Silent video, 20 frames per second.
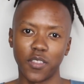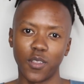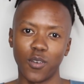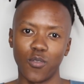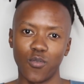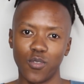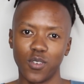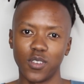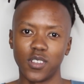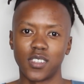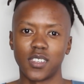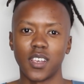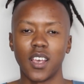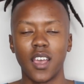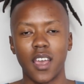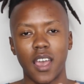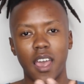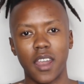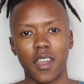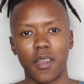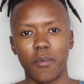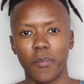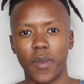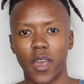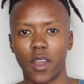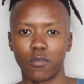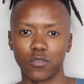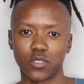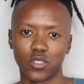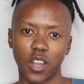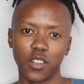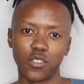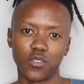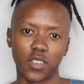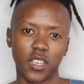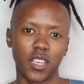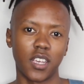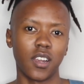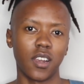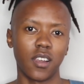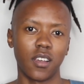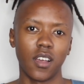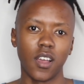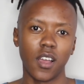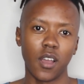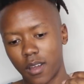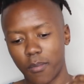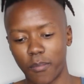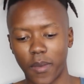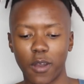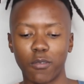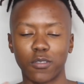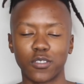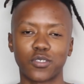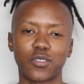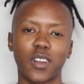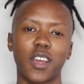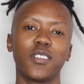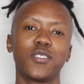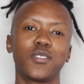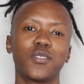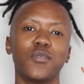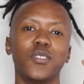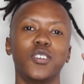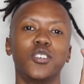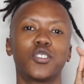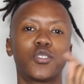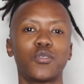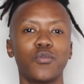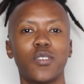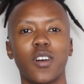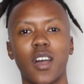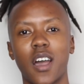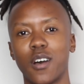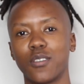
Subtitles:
in the woods, and a man was trying to intrude the